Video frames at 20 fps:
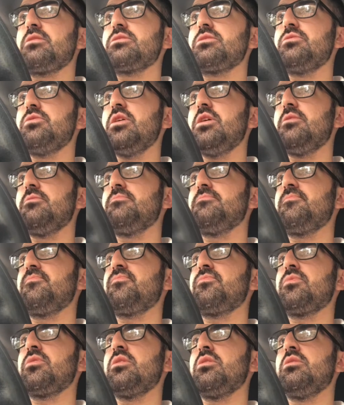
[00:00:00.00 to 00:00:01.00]
So yeah.
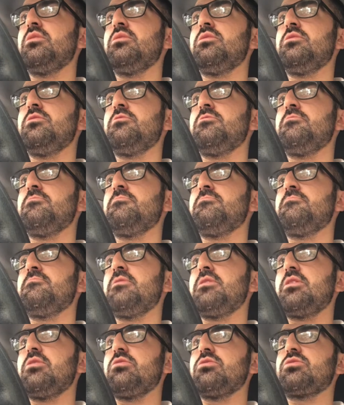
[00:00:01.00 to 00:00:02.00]

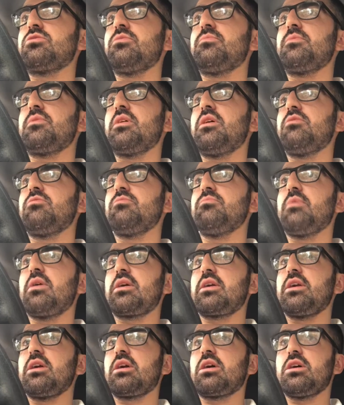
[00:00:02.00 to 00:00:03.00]
And then on top of that, we
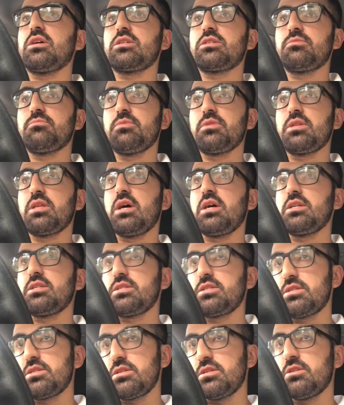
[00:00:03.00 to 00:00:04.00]
might get a customer
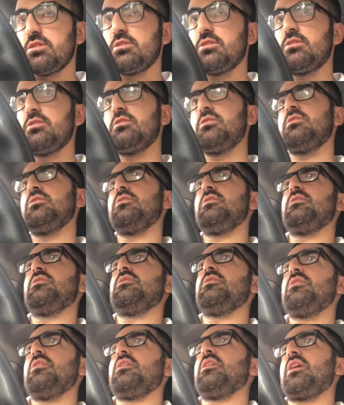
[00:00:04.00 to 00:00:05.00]
that's
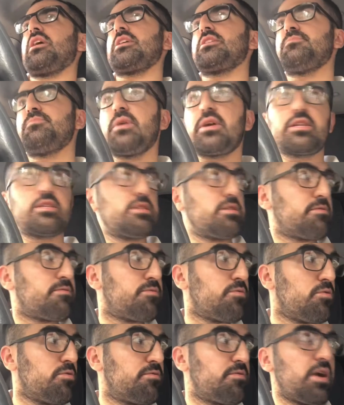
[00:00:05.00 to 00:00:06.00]
expecting a
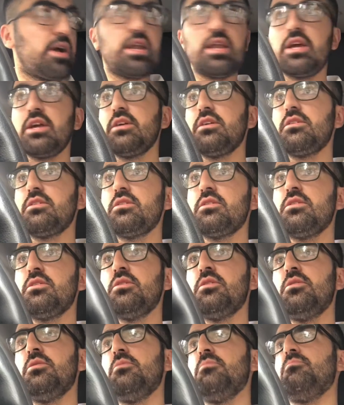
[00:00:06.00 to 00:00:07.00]
full valet,
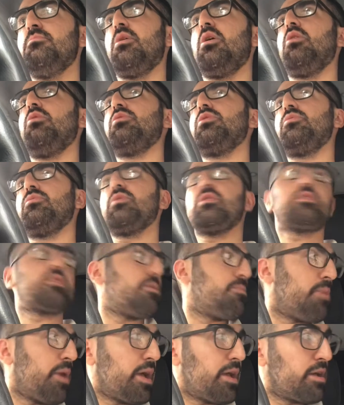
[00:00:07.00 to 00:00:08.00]
but only wants
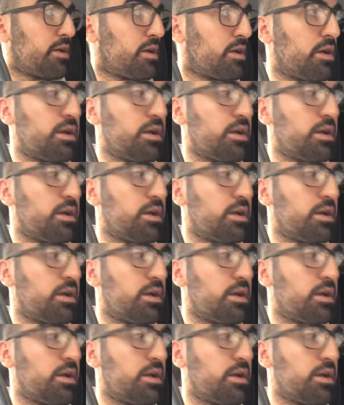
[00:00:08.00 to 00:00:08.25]
to pay